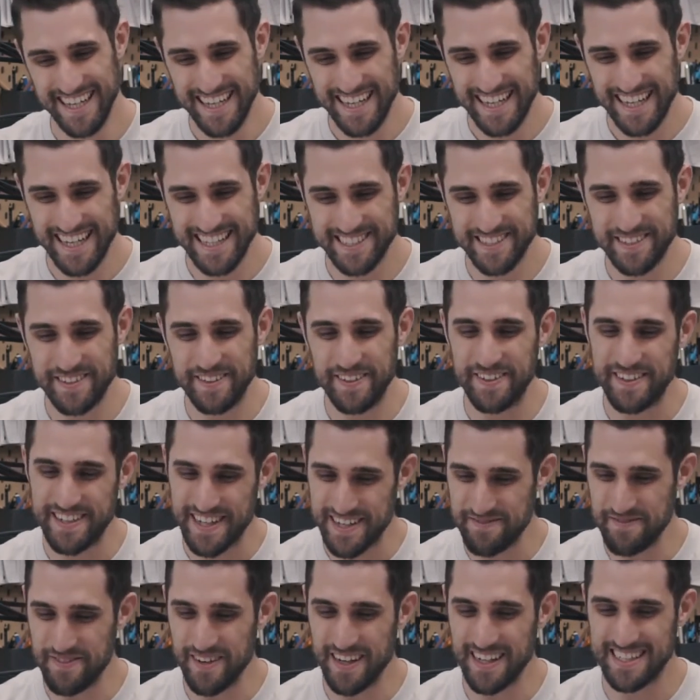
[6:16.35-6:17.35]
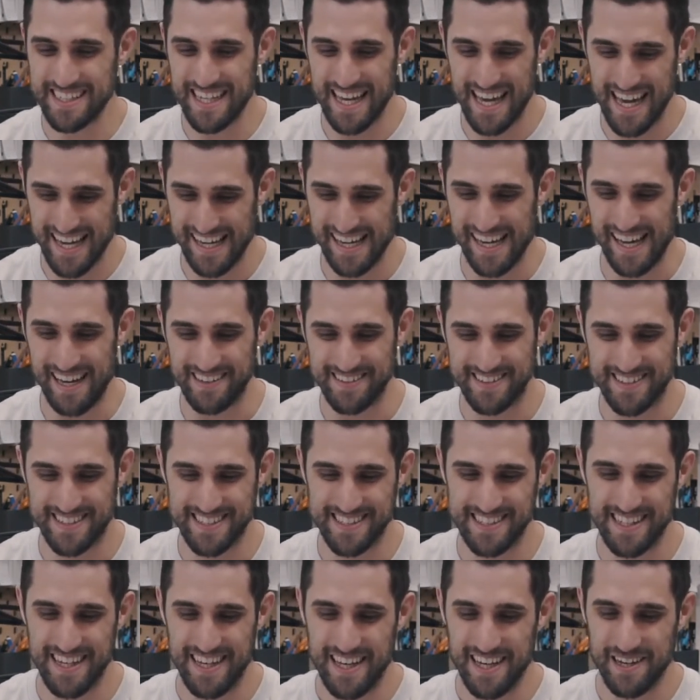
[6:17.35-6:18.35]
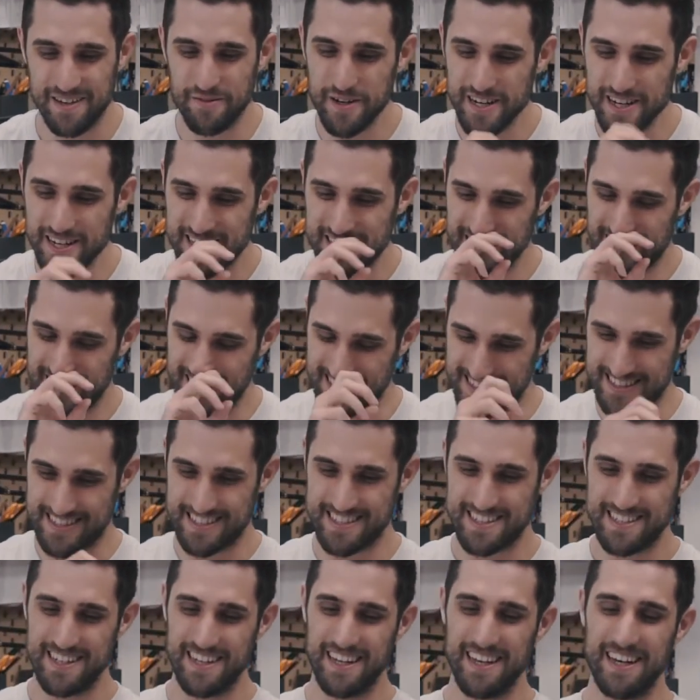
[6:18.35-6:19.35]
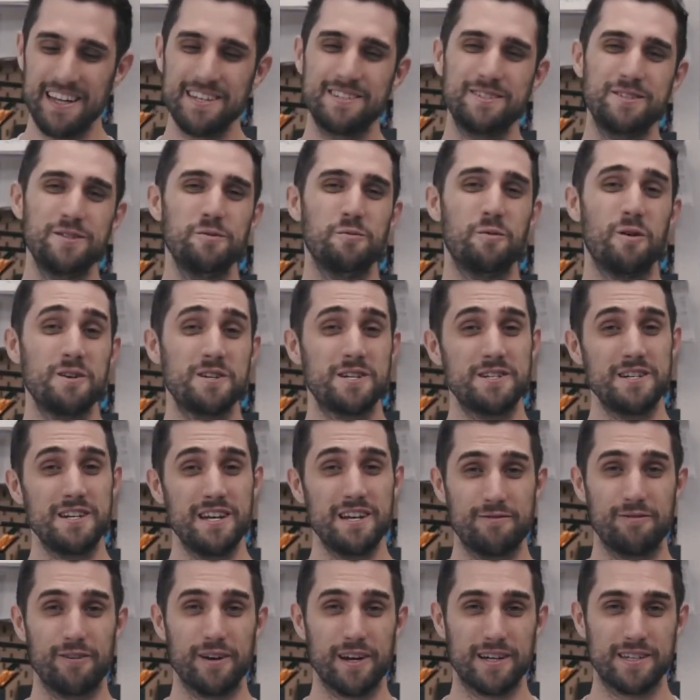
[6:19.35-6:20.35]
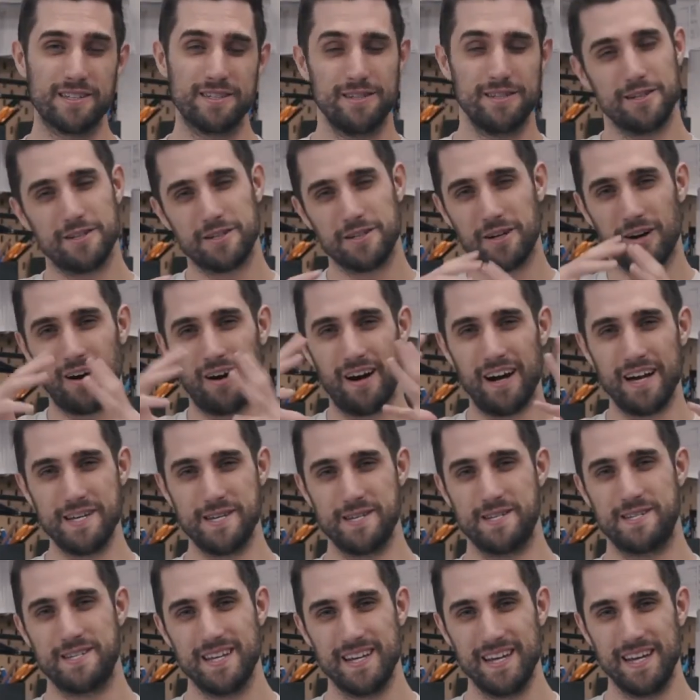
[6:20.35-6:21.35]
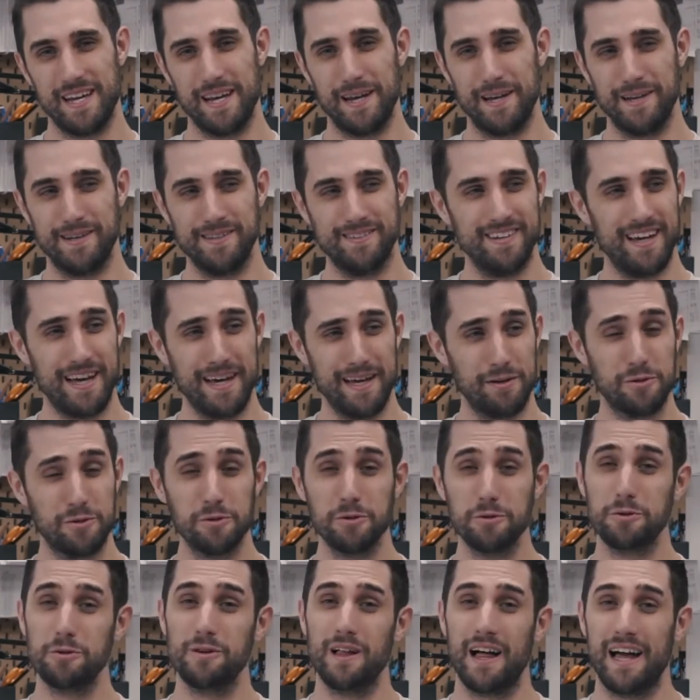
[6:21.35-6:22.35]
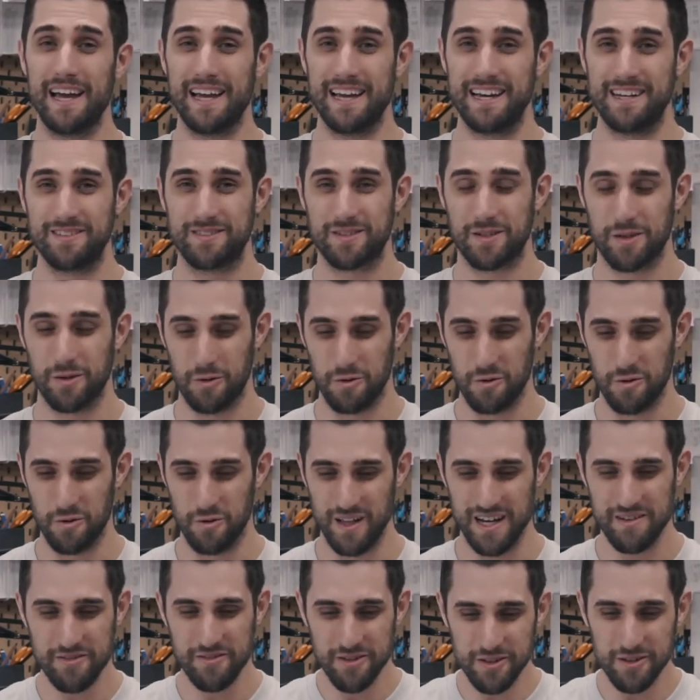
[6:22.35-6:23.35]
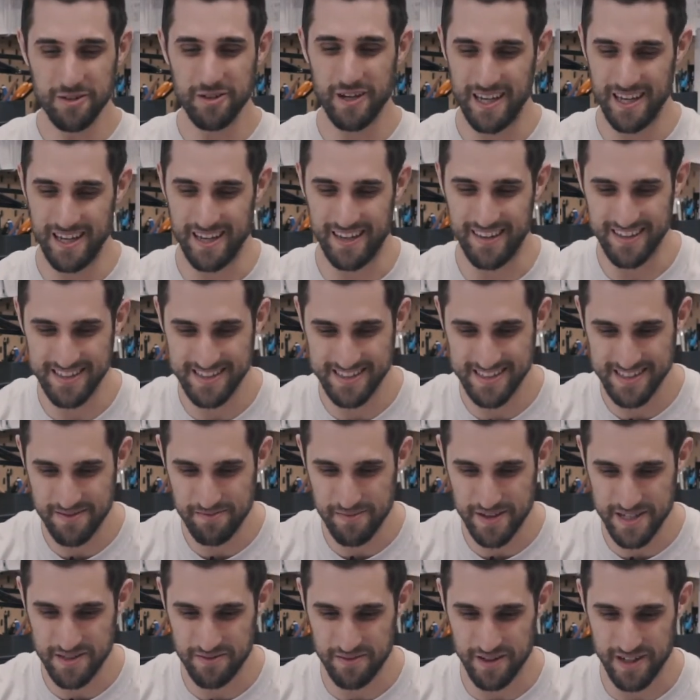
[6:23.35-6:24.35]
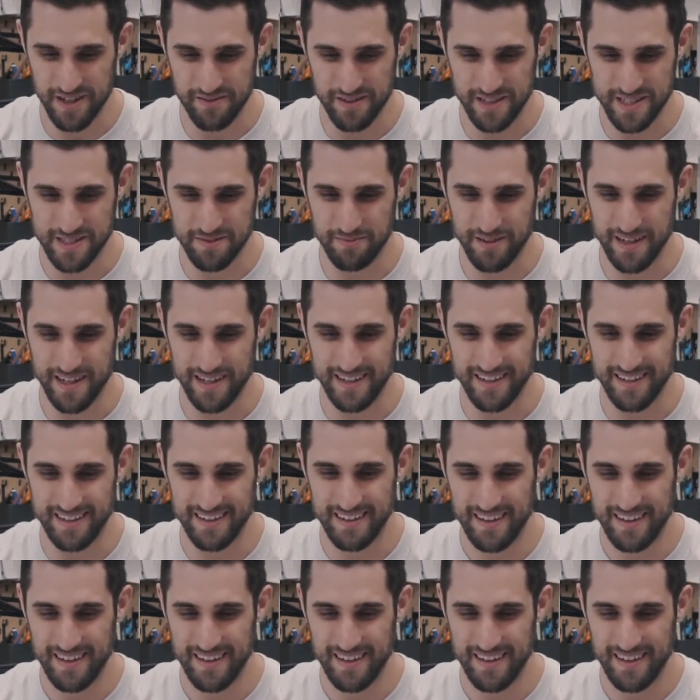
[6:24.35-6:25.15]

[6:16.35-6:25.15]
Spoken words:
It's called Netflix Hangouts. And what it does, it lets you watch Netflix disguised in a Google Hangouts call. Have a look here. This is the best way to explain it.